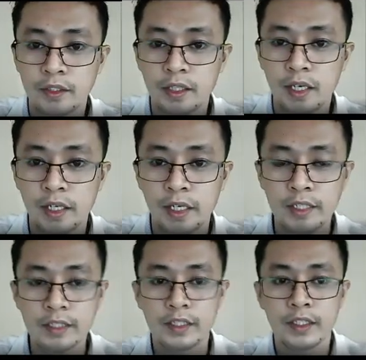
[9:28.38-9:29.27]

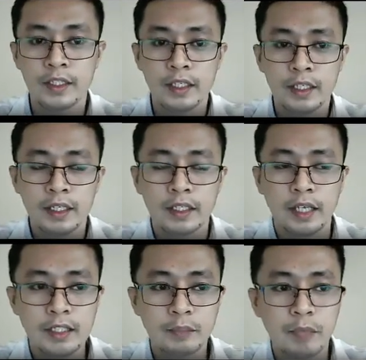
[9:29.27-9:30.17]
Again,
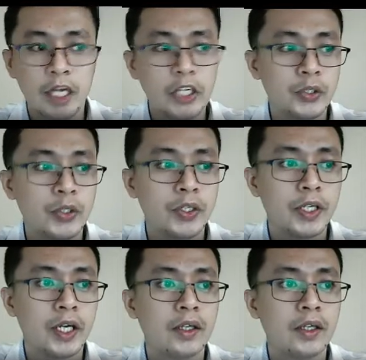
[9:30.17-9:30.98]
class, make sure that